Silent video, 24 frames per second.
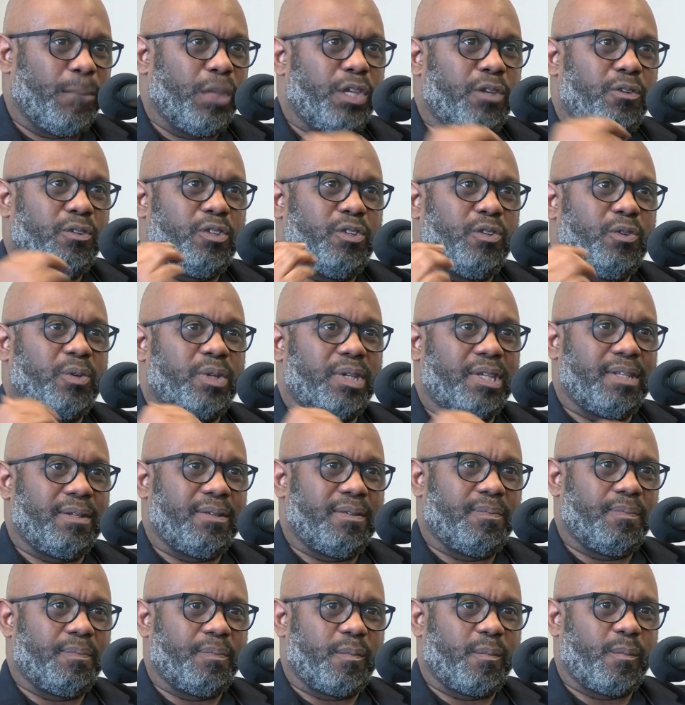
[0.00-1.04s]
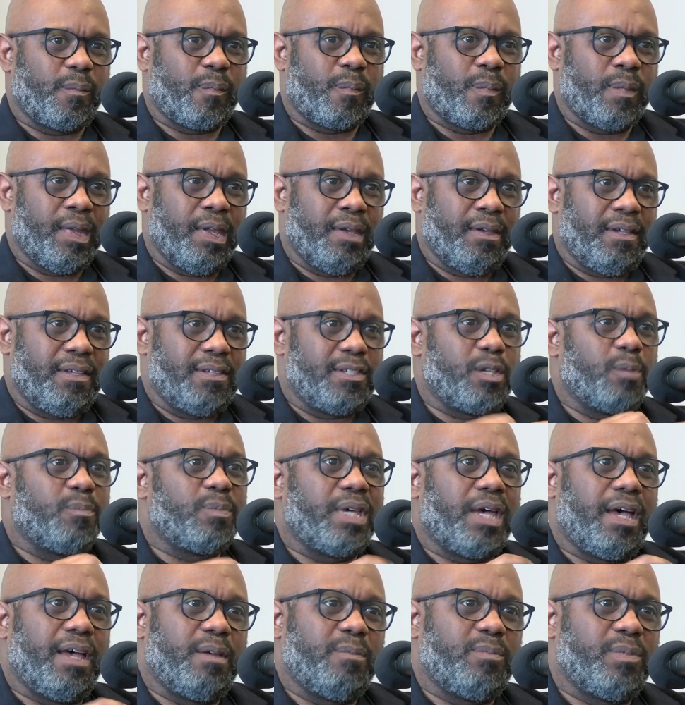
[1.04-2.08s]
you can,
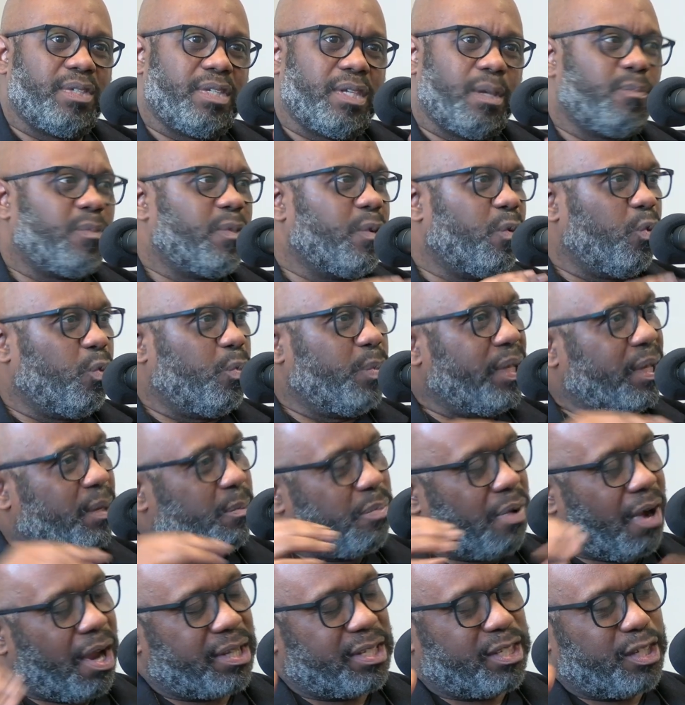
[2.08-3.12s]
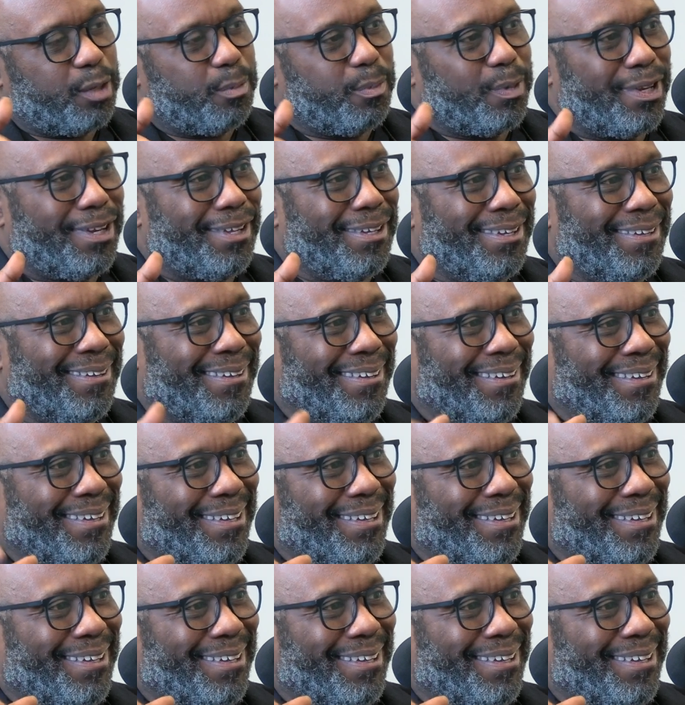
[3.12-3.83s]
sometimes something will be in proximity